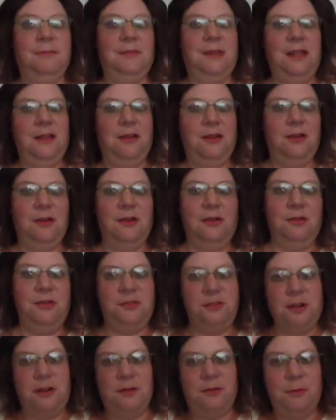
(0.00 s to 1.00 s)
Hello,
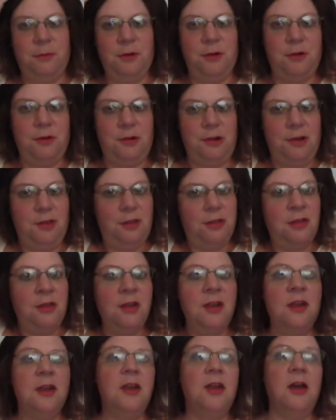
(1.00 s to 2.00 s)
it's Jennifer McCreath,
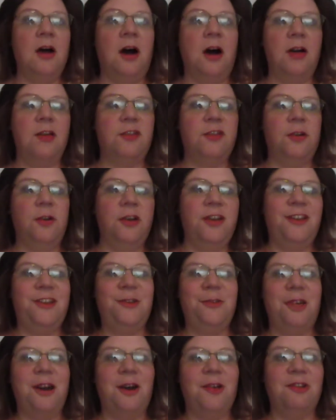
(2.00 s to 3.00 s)
August
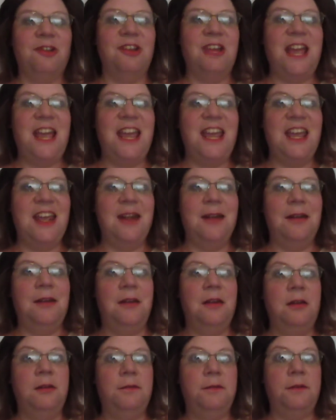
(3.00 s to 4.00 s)
30th,
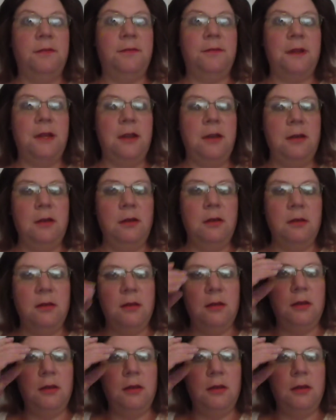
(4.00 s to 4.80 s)
2015.